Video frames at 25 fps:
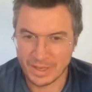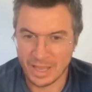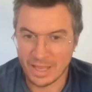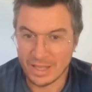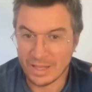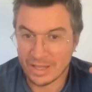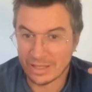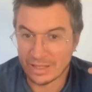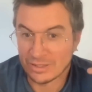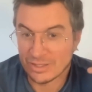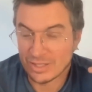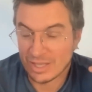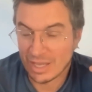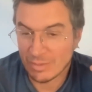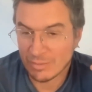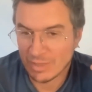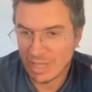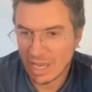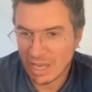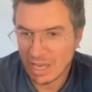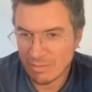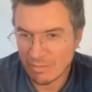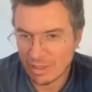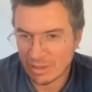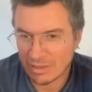and at the same
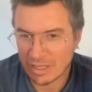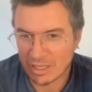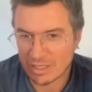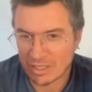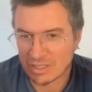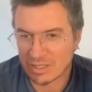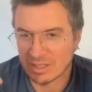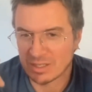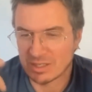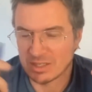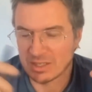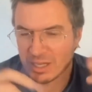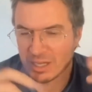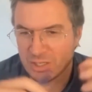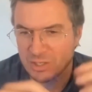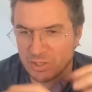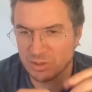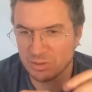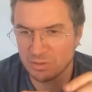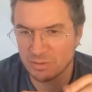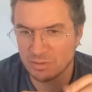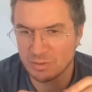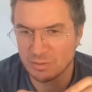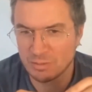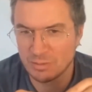time, and that's
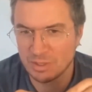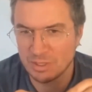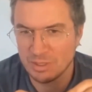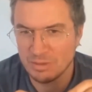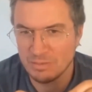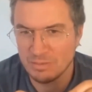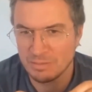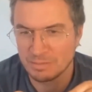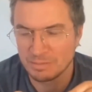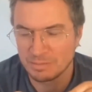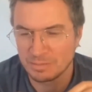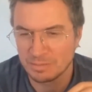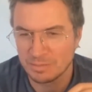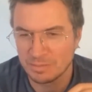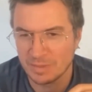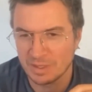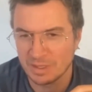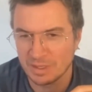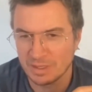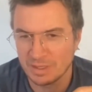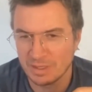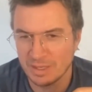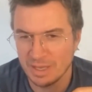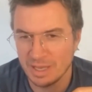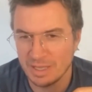essential for me,
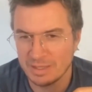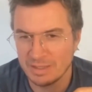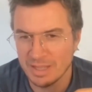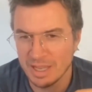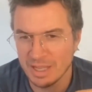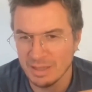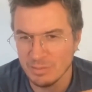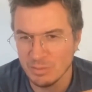at